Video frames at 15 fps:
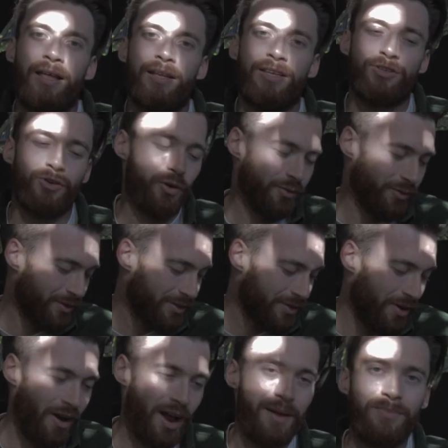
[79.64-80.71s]
There's often
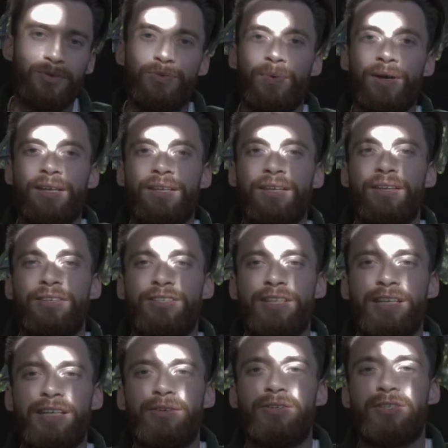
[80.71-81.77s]
times when
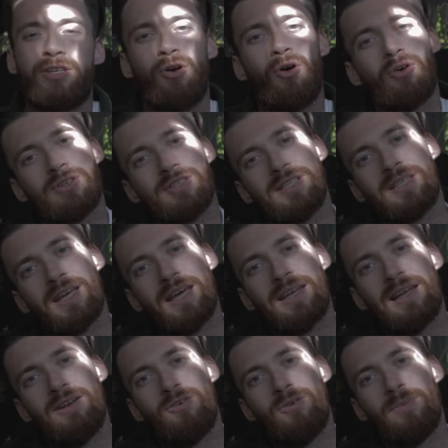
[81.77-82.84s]
Ziggy cocks his head a
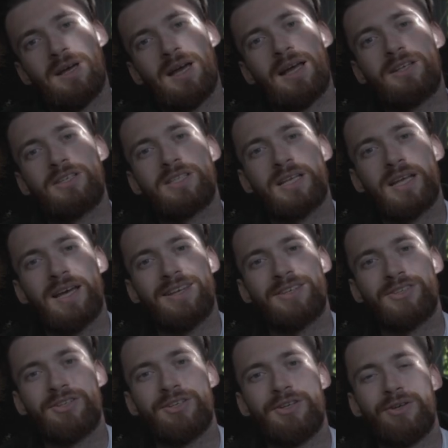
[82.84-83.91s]
little bit and stares
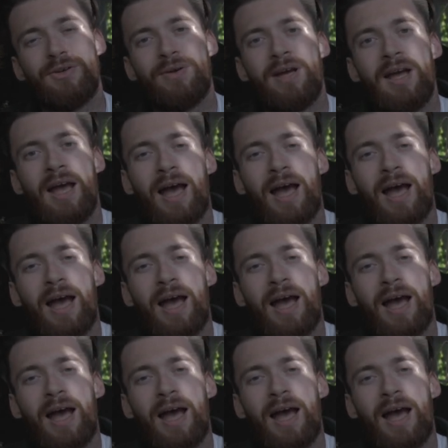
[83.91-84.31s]
at you,